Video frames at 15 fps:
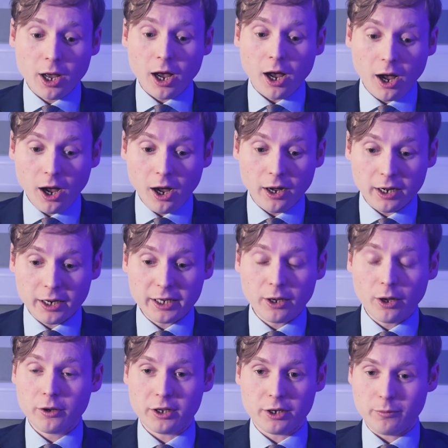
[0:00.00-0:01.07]
I
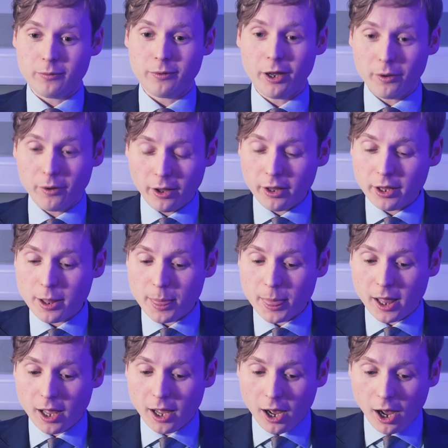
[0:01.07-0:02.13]

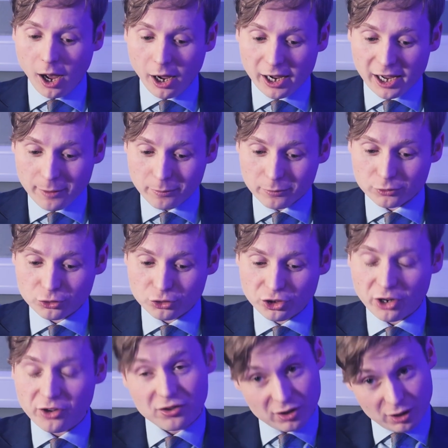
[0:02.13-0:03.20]
am
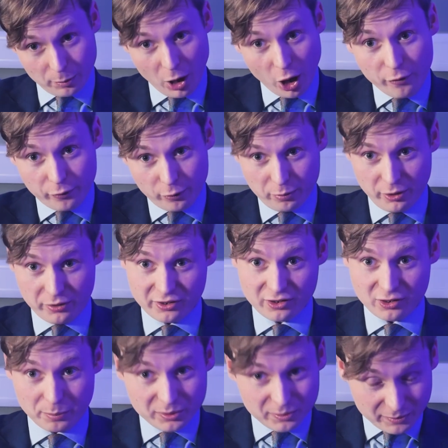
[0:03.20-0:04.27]
just in the hopeful process of
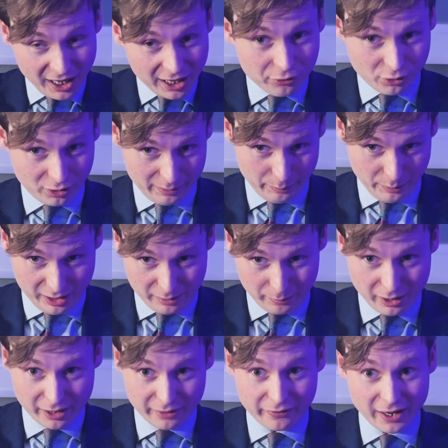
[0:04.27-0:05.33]
potentially buying
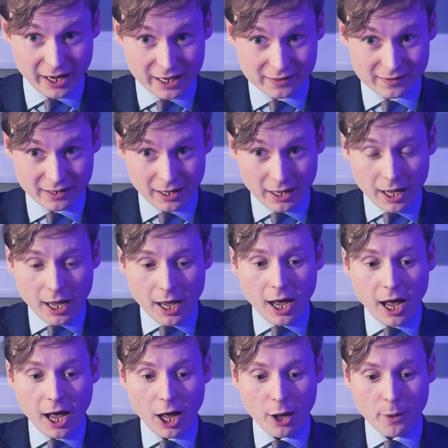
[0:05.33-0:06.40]
my flat.
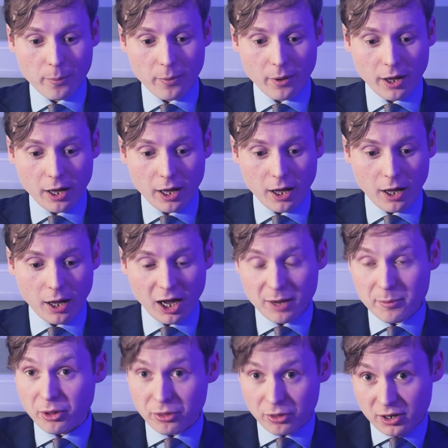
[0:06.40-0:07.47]
I'm
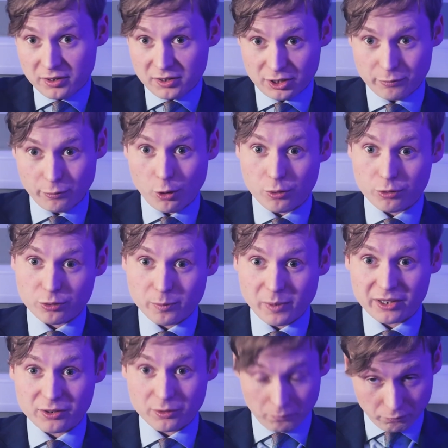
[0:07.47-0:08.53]
a 30-year-old who makes
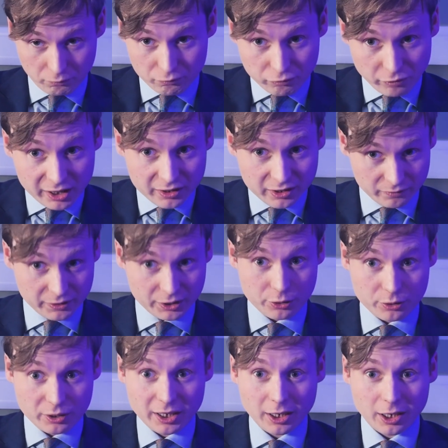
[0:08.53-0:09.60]
a relatively good
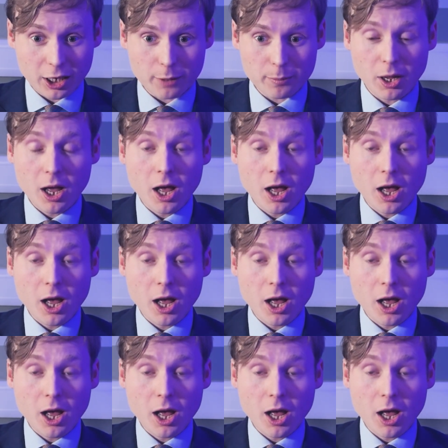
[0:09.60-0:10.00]
income.